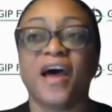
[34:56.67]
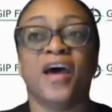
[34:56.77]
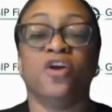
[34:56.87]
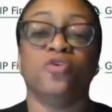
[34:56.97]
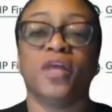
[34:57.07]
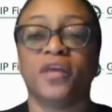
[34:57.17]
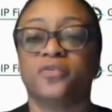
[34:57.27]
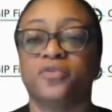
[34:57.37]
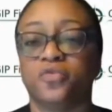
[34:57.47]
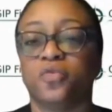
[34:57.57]
I don't like
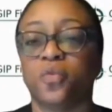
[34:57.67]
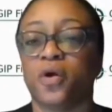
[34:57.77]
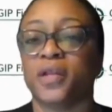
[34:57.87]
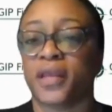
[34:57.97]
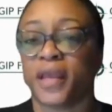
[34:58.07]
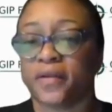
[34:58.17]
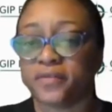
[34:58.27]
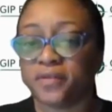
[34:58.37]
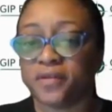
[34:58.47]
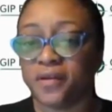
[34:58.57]
to use the word
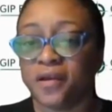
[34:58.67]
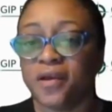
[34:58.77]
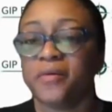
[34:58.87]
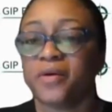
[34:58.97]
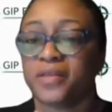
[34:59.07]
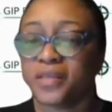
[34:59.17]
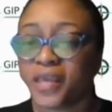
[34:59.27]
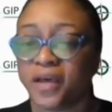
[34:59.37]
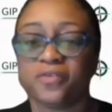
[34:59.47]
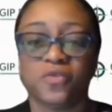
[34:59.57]
accountant because
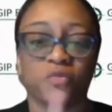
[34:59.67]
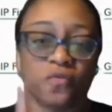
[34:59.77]
accountant is